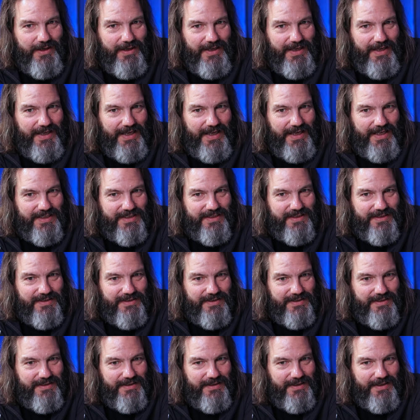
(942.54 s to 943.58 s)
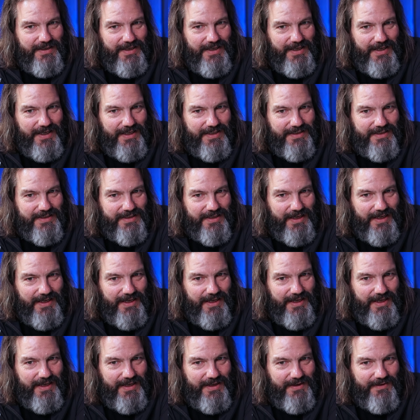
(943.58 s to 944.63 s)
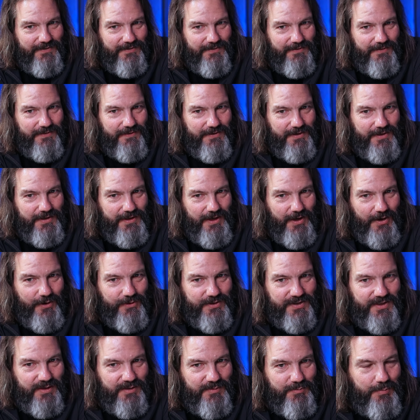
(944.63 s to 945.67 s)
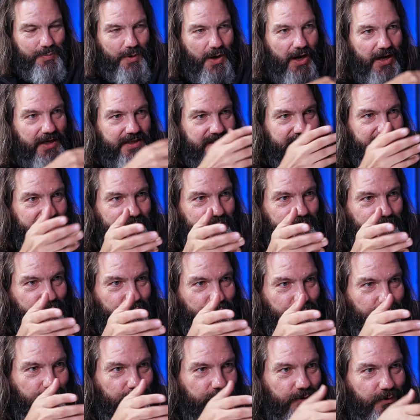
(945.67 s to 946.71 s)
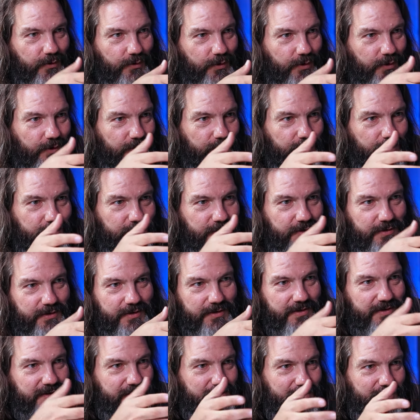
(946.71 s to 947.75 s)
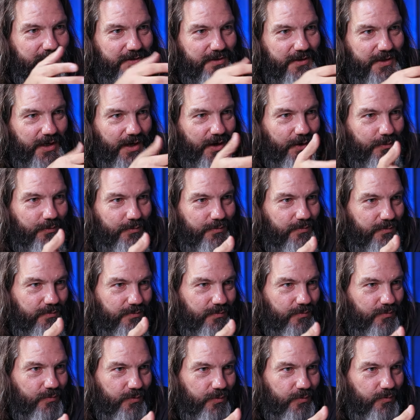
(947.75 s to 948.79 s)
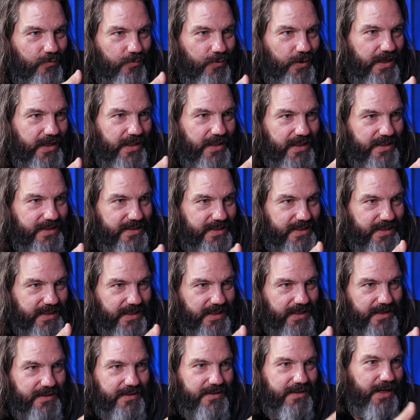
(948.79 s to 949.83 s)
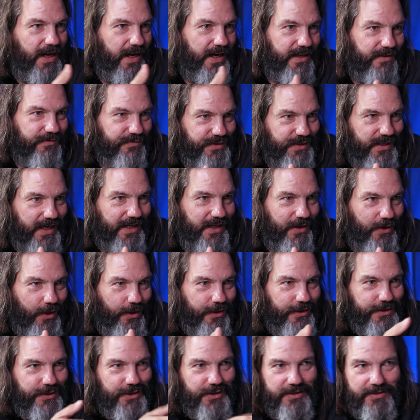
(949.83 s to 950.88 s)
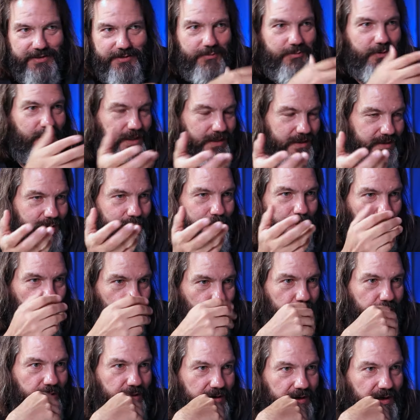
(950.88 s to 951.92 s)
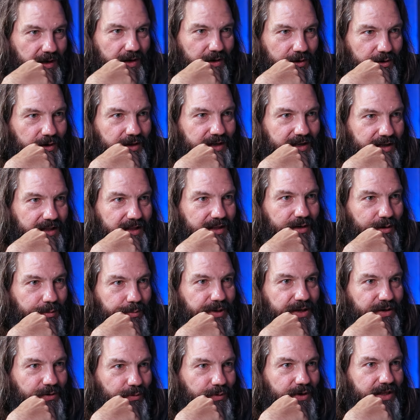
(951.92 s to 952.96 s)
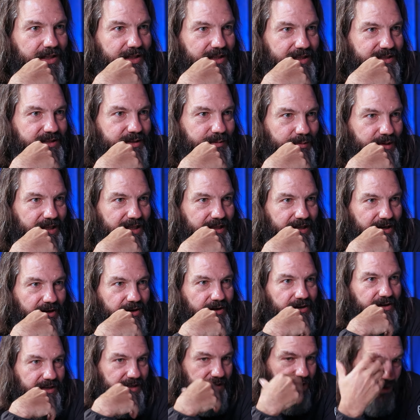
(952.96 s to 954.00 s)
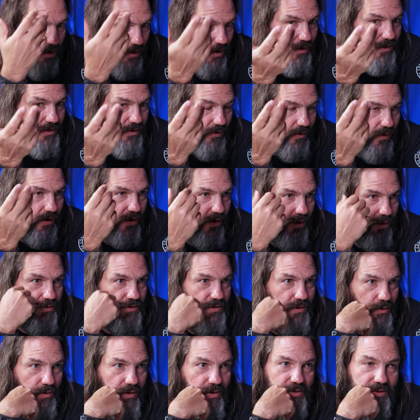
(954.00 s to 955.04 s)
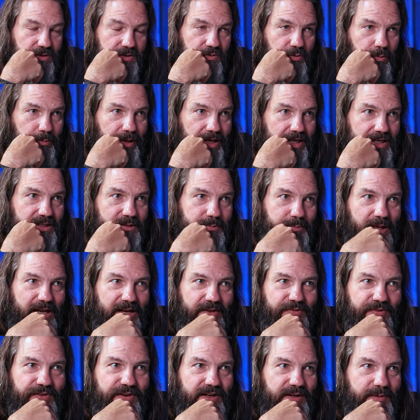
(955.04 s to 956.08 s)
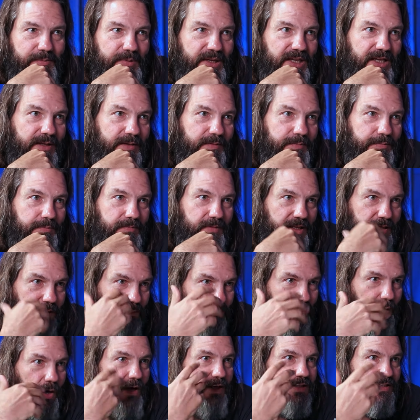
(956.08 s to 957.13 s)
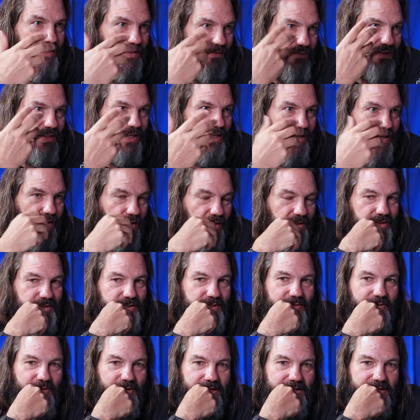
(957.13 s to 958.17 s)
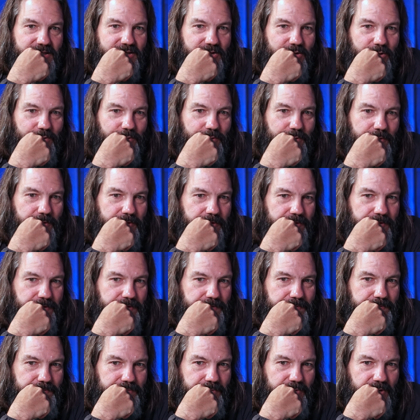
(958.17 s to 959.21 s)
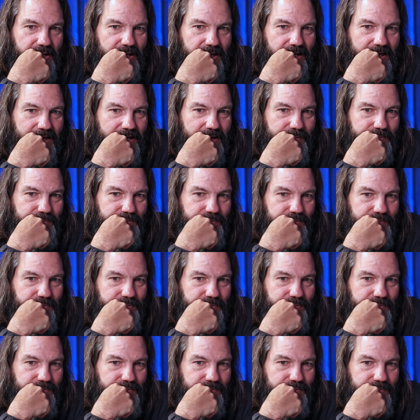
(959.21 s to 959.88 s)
it's it's uh, you know, is it positive or or you know, realistic kind of psychologies? Well, it's both. You know, you need a little bit of realism in there, and you also there's tremendous benefit in being in positive psychology, right? So um,